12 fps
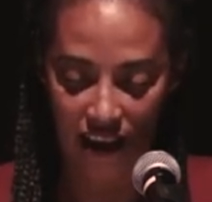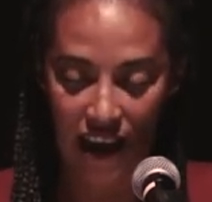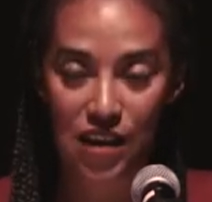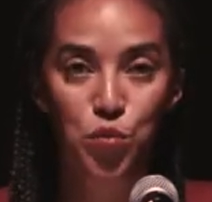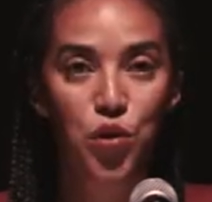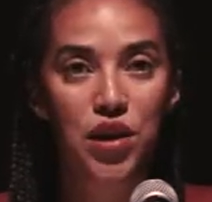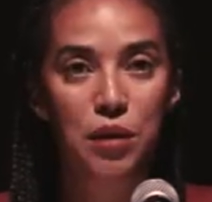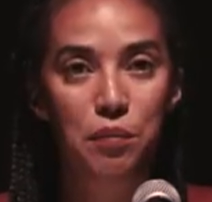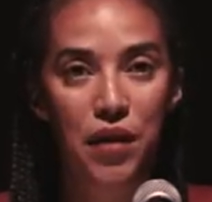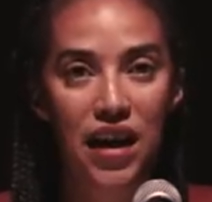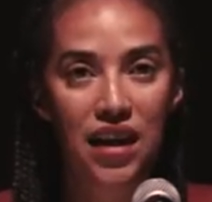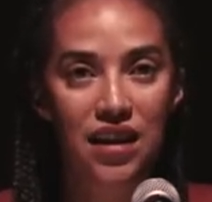And what a
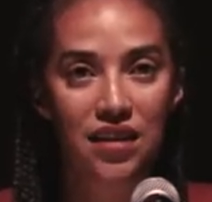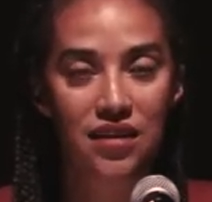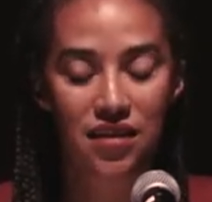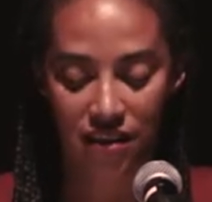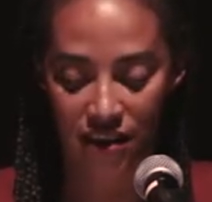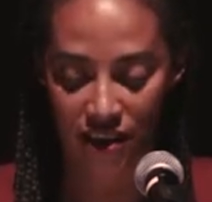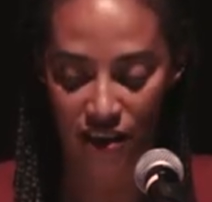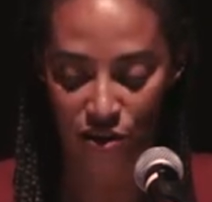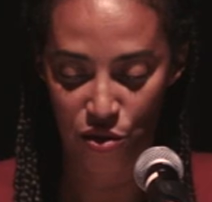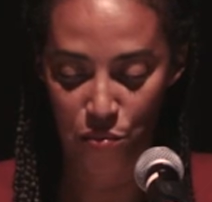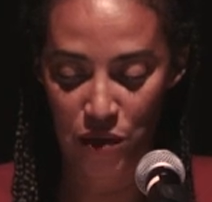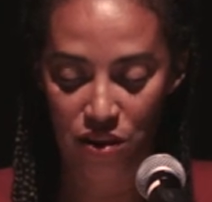pain
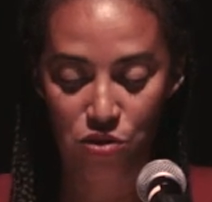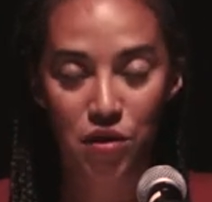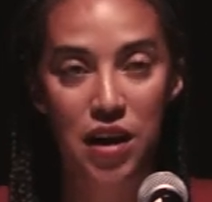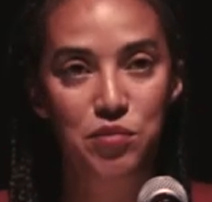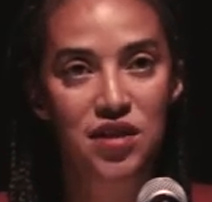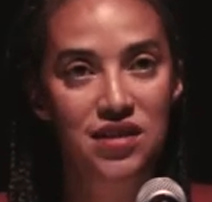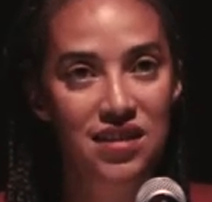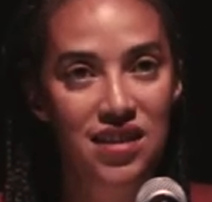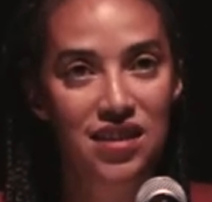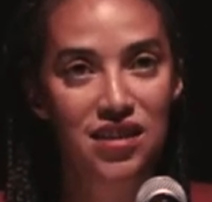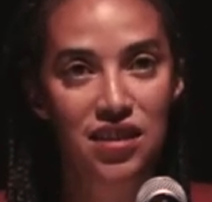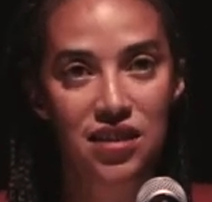to be trapped
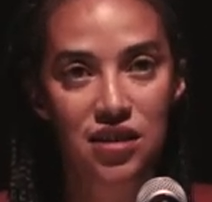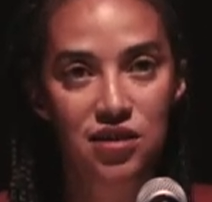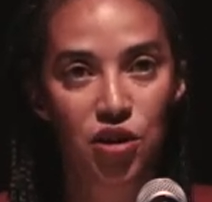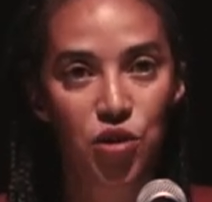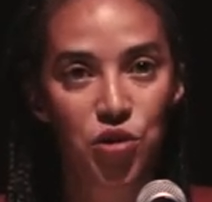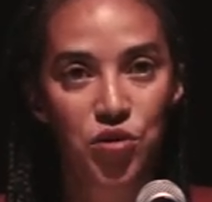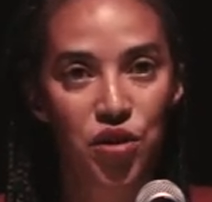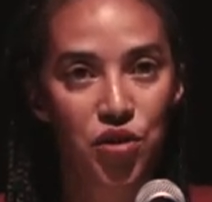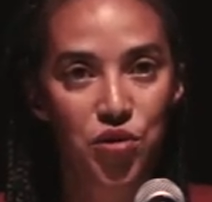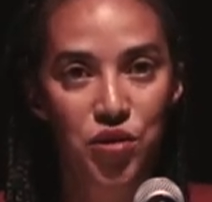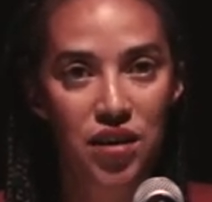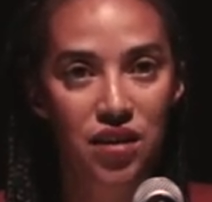still in this colonial
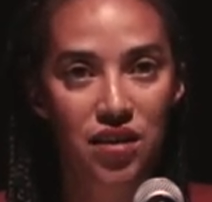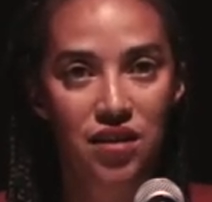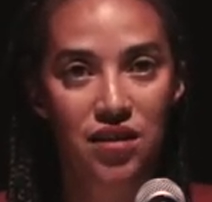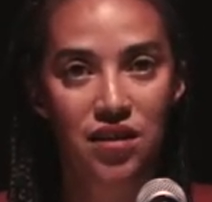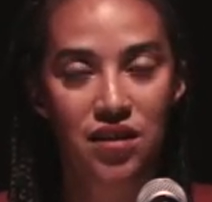order